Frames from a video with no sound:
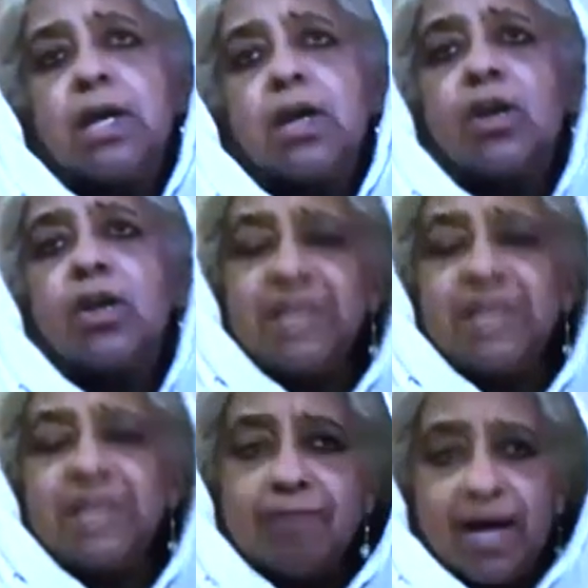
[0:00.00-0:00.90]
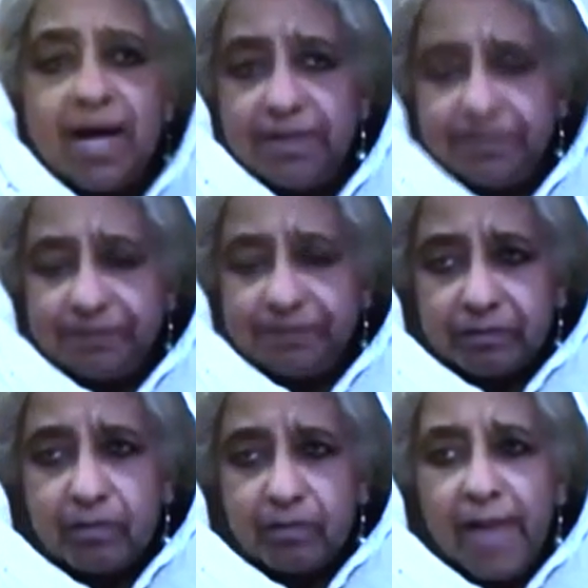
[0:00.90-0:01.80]
called IMAN,
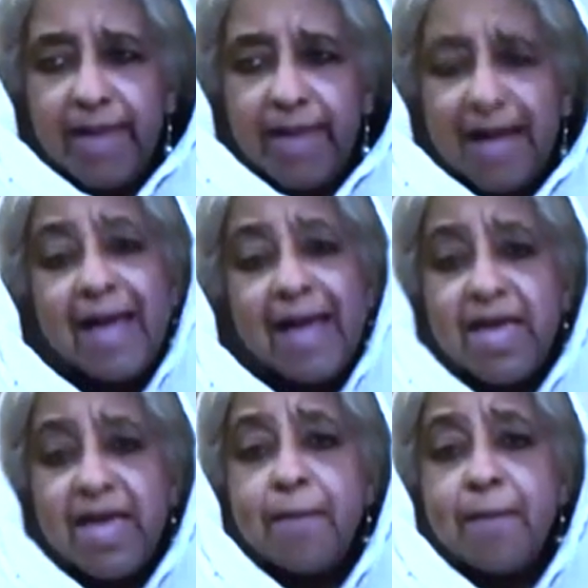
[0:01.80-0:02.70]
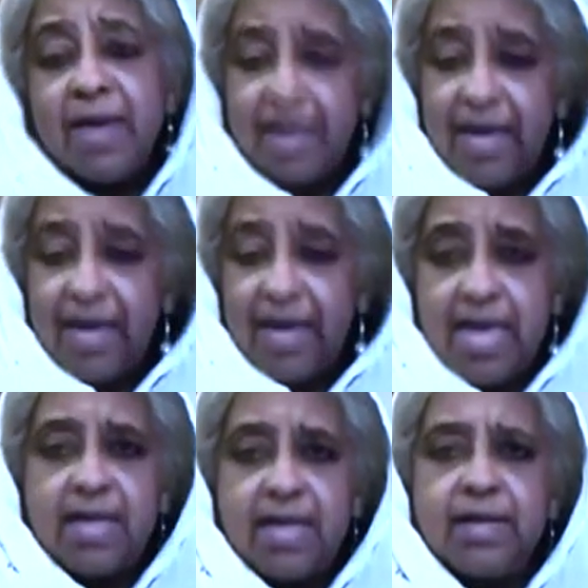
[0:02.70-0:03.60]
and
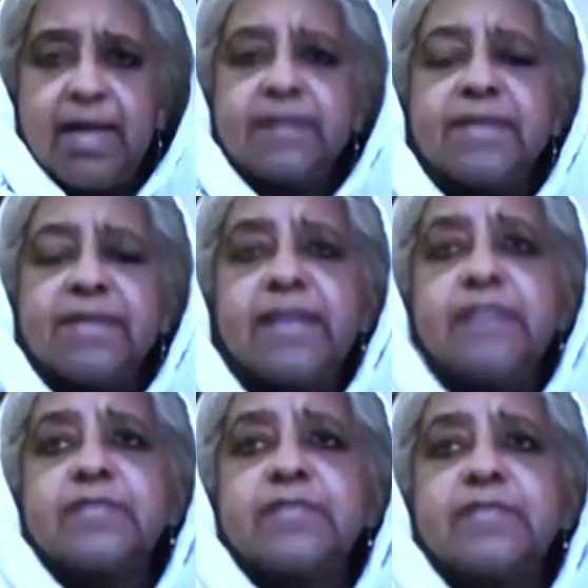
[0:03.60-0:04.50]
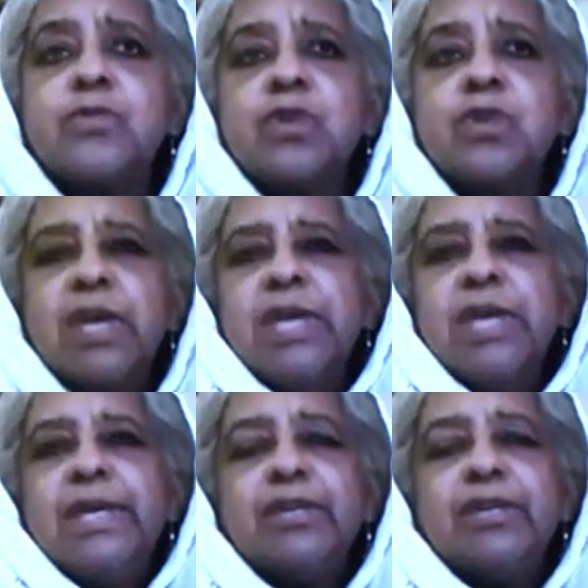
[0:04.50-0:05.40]
I-M-A-N, and it stands for
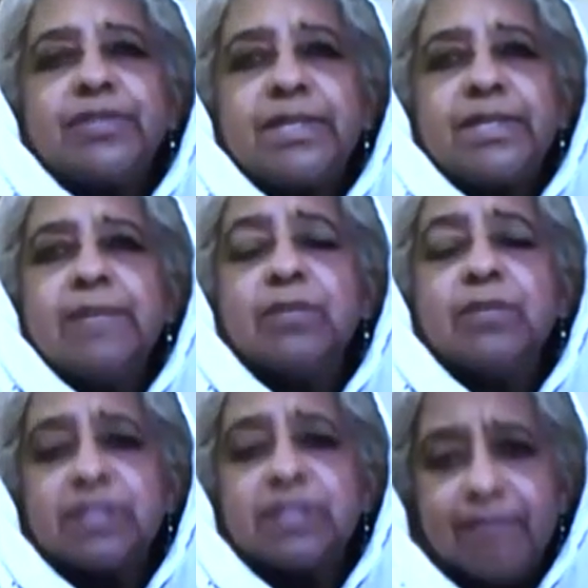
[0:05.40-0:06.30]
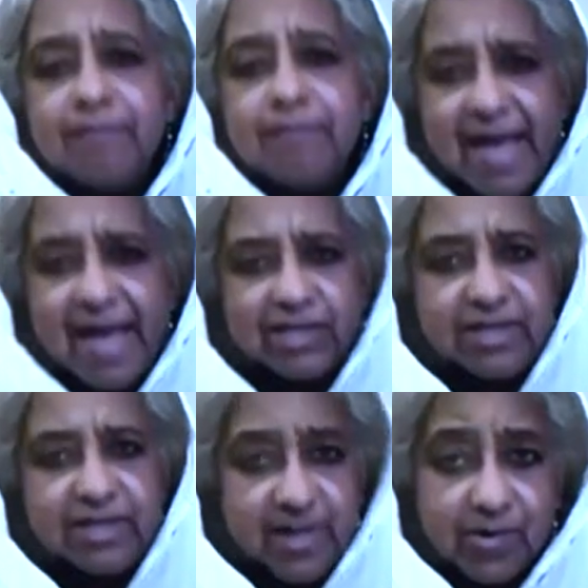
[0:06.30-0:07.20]
Inner City Muslim Action
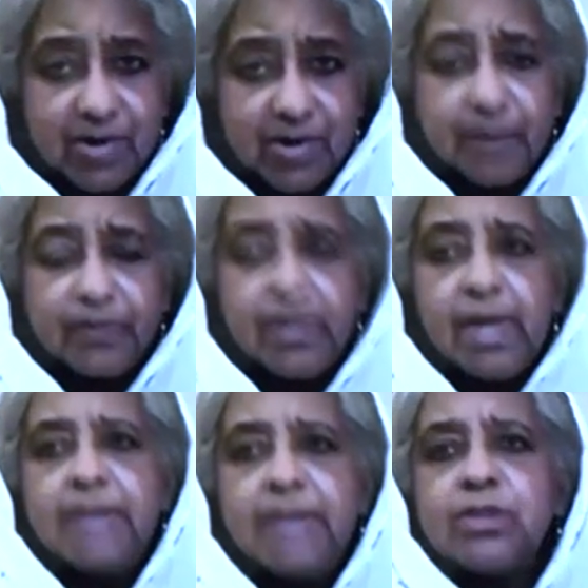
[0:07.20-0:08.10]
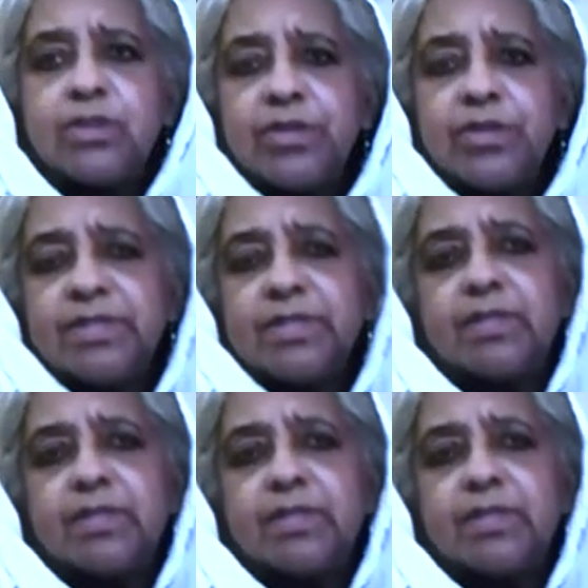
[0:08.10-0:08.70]
Network. And so this is an